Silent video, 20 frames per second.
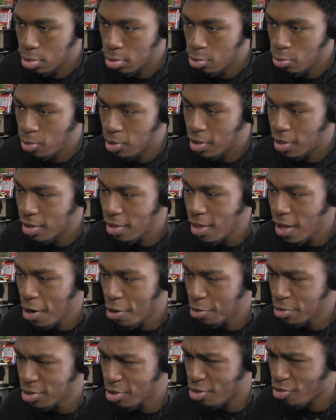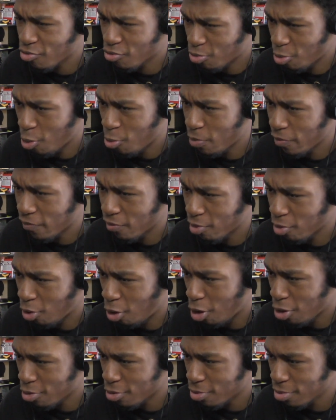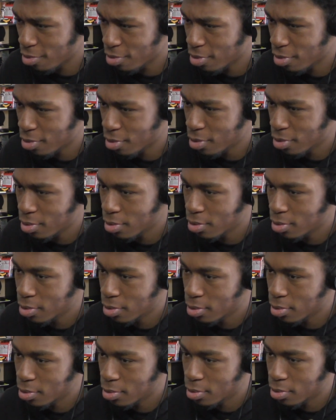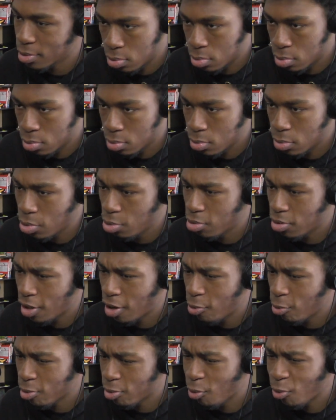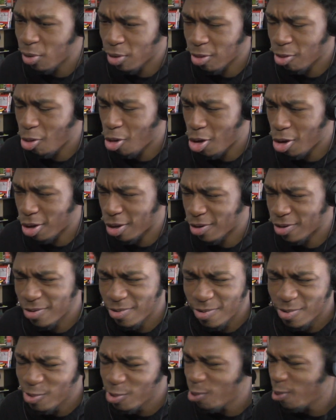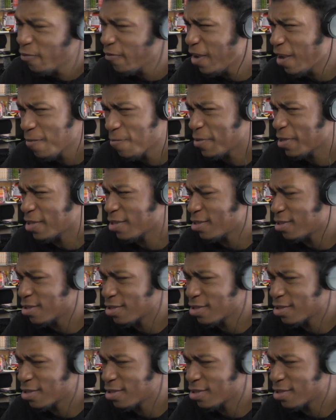Wait, did his hair just grow even longer? Oh, his hair was always long. Where have I been?